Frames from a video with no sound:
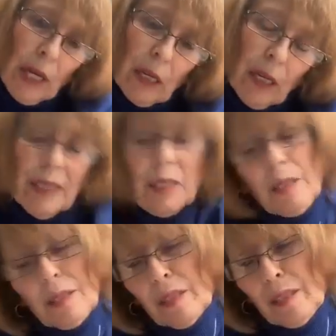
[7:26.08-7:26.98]
Okay.
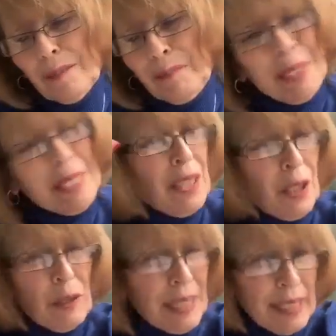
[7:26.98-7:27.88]
But,
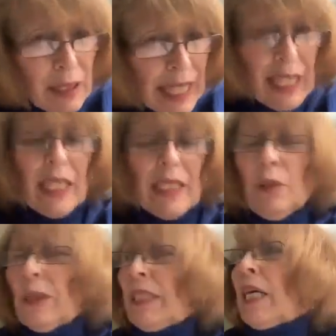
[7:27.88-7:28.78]
you still
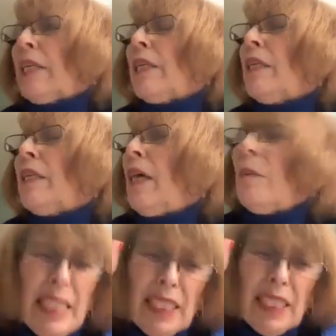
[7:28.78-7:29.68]
can't get too excited.
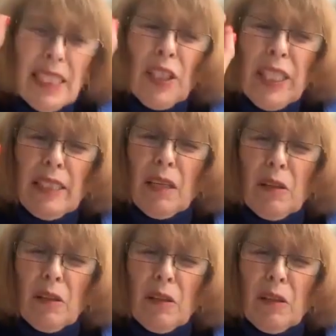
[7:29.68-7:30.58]
I mean, these are kids
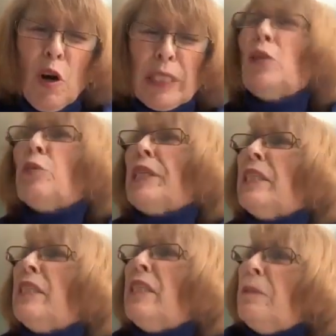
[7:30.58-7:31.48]
that are hard to
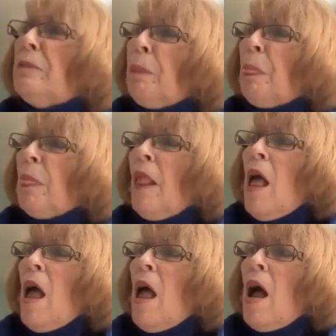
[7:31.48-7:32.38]
treat.
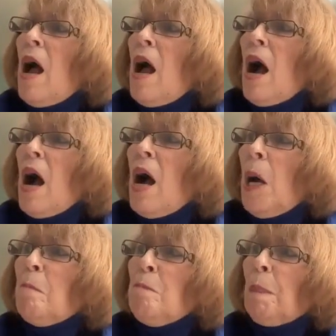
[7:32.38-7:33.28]

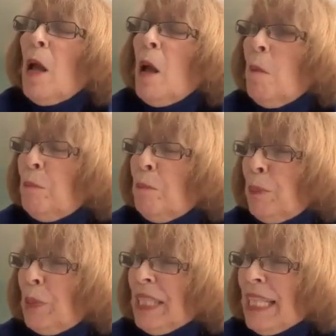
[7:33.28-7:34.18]

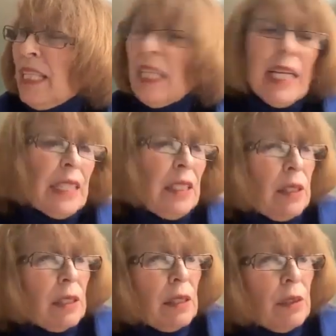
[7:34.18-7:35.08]
But then
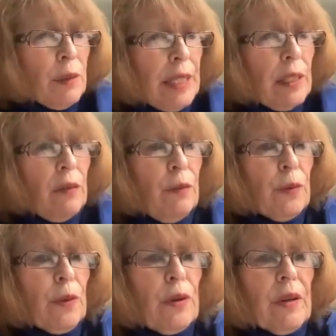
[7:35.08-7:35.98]
they get
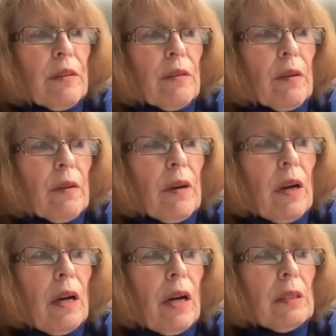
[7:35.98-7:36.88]
treated for
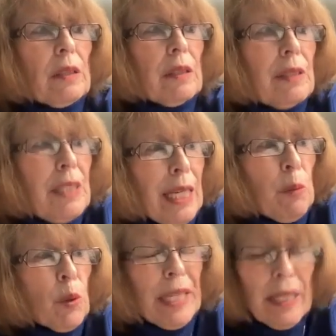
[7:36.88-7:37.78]
their
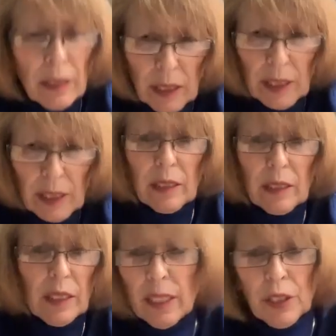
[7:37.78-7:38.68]
tick-borne
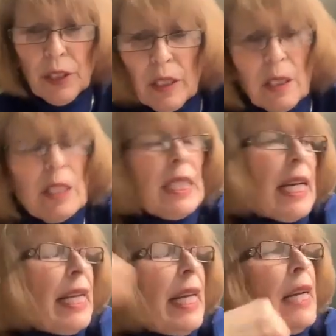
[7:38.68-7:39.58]
illnesses in addition
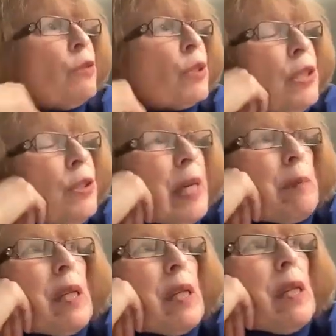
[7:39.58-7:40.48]
to the
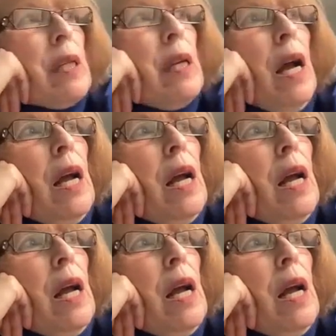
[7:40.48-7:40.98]
psychiatric treatment.